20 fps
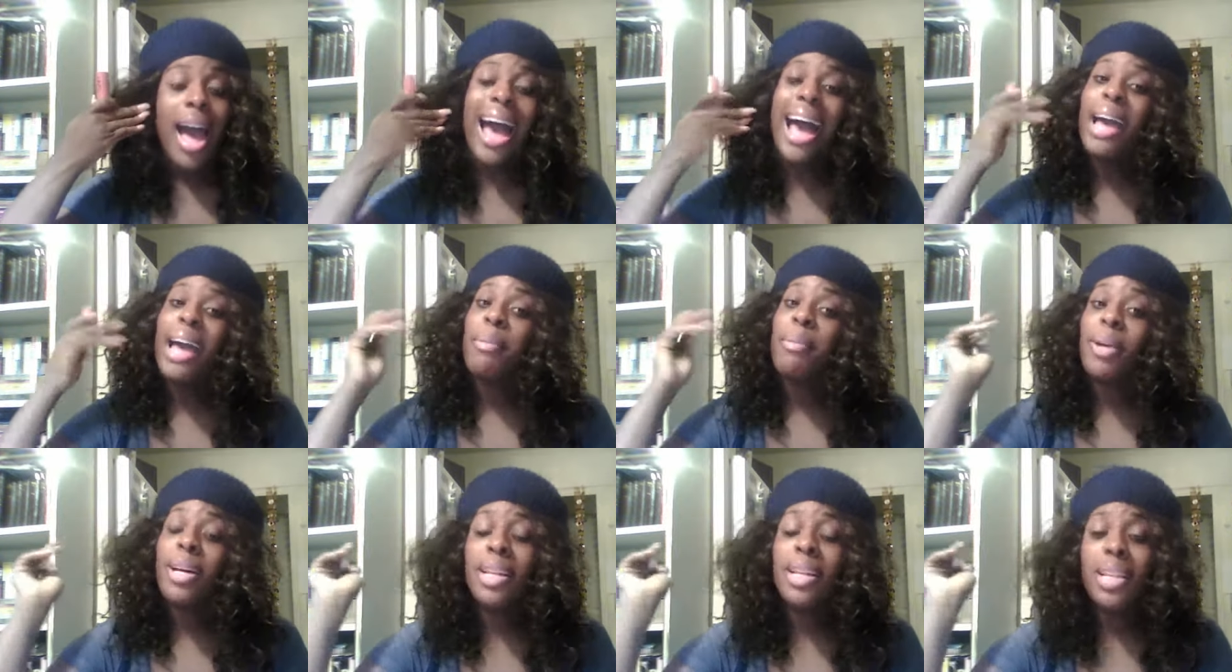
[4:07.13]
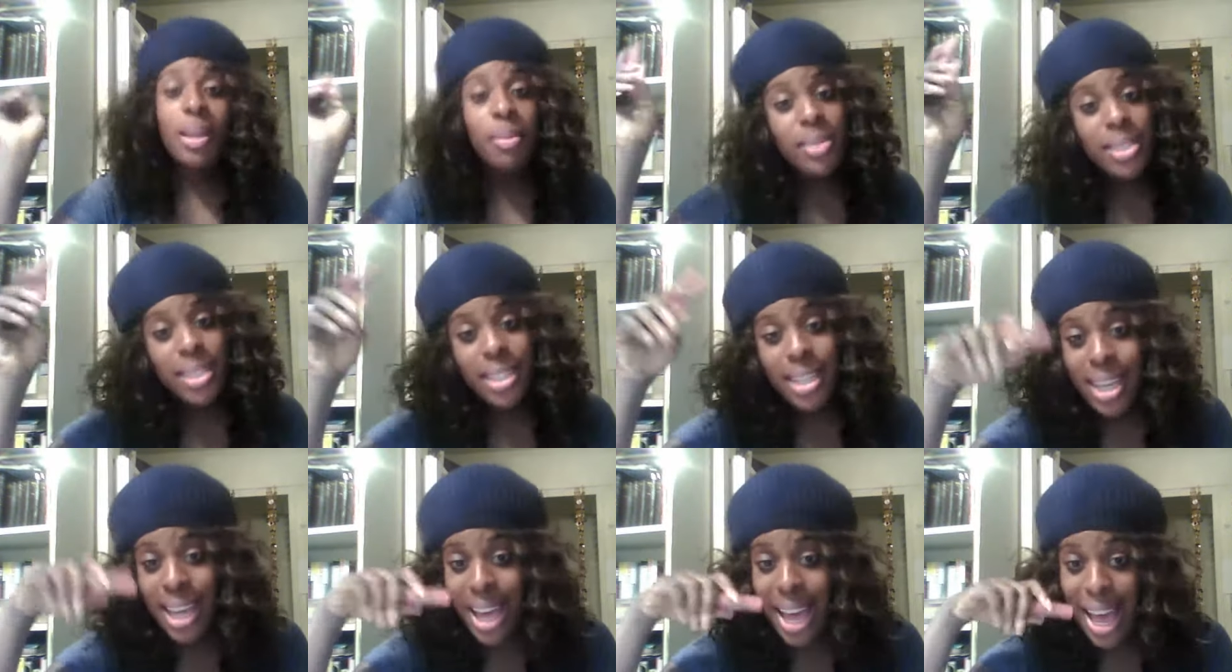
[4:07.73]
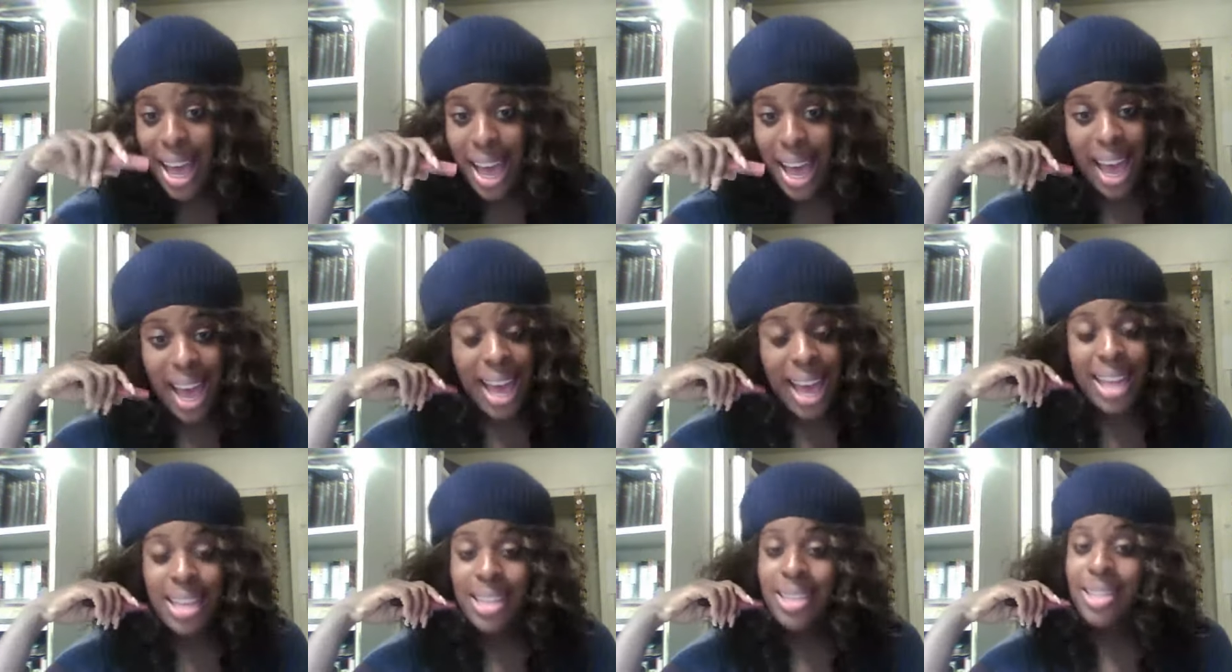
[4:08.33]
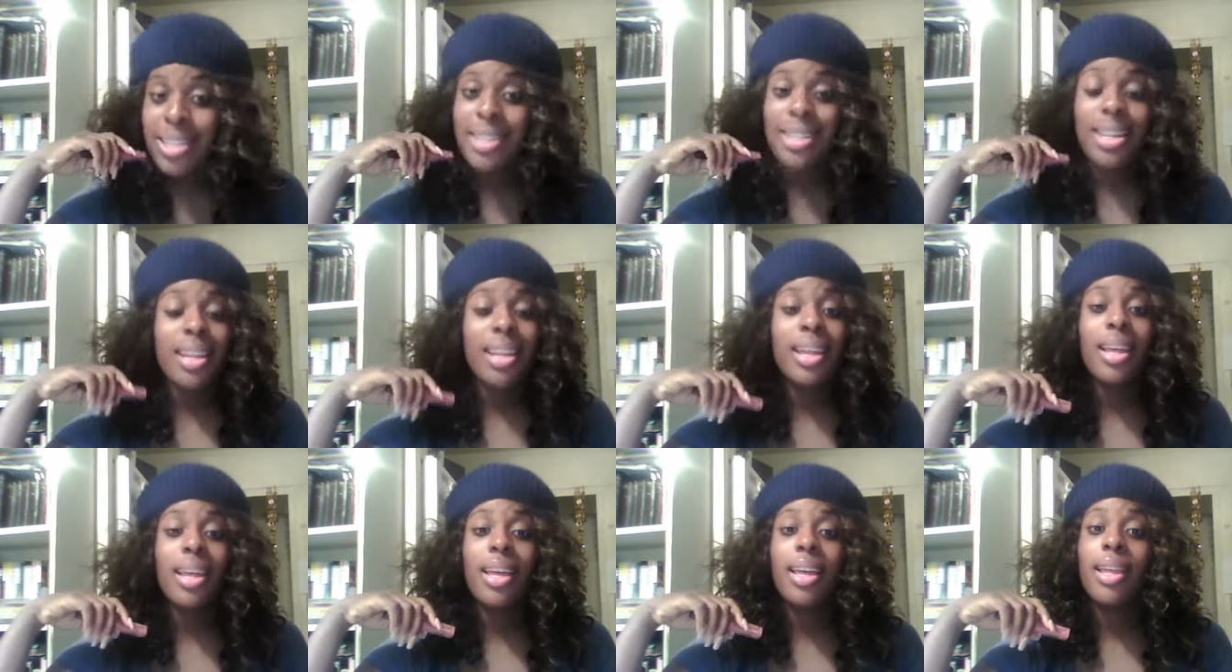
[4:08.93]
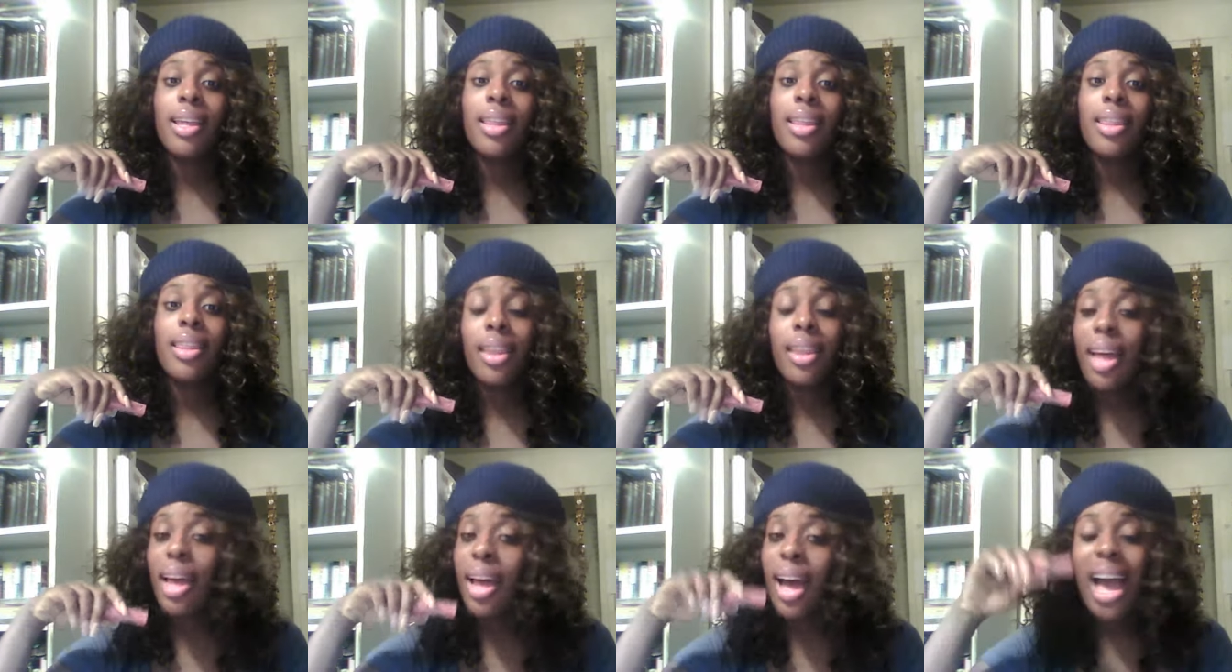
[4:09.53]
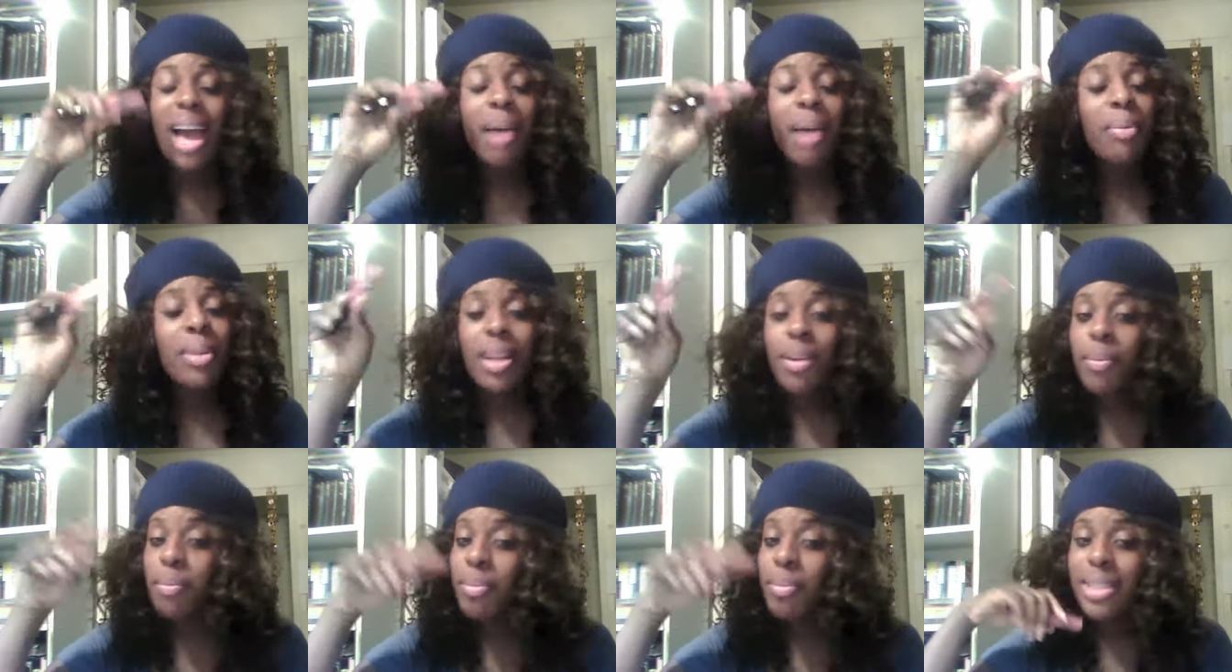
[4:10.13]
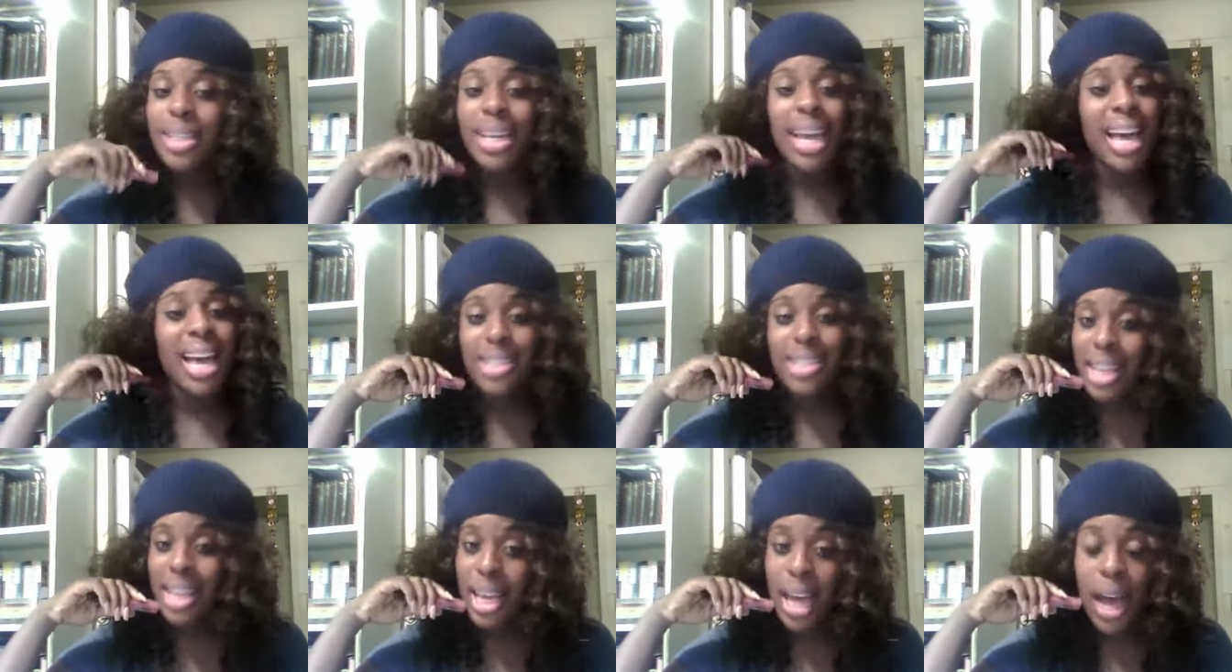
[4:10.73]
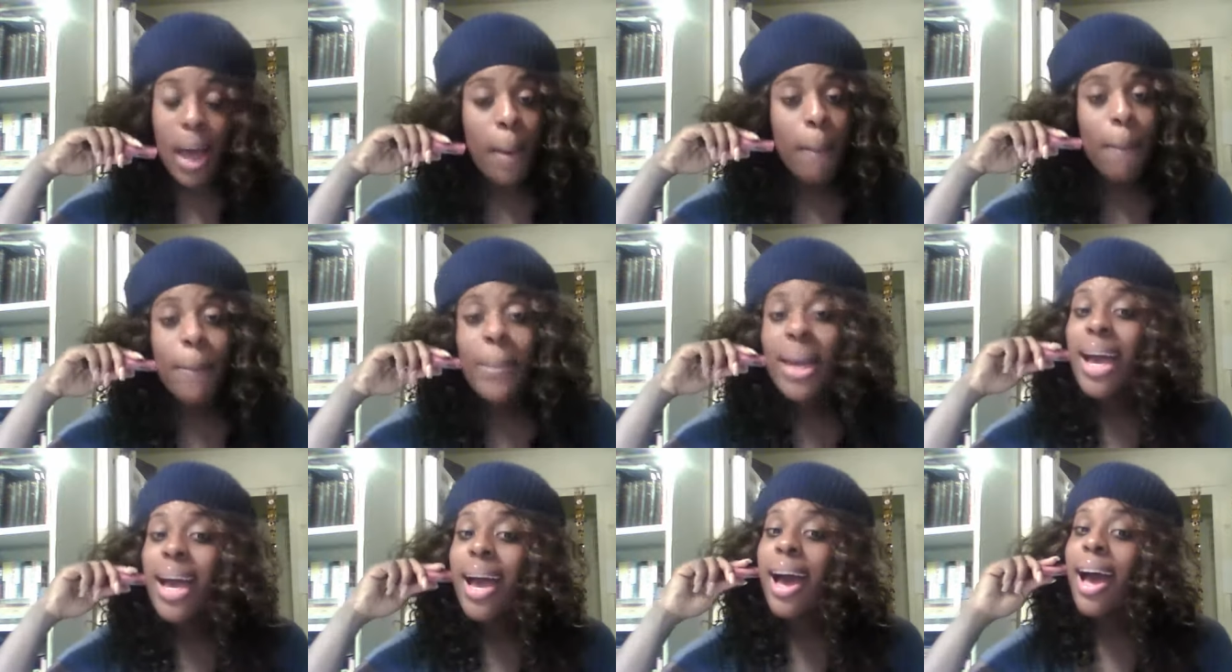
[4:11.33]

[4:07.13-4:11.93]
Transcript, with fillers: I am clumsy as I am clumsy as they come.